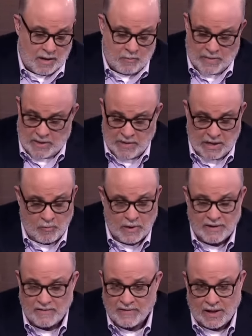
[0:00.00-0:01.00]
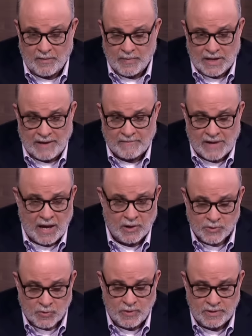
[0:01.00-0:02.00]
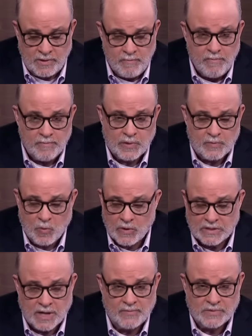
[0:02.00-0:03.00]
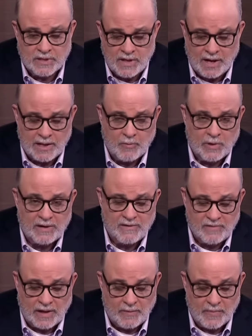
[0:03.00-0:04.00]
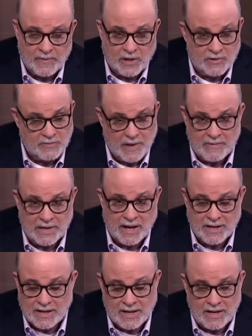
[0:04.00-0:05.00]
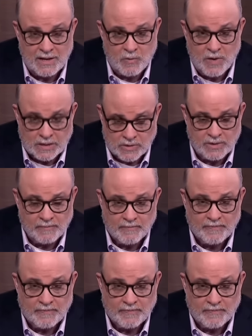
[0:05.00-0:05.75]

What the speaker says: maybe I want to develop it out of altruism, but more times than not, I want to develop it because maybe I can hit it rich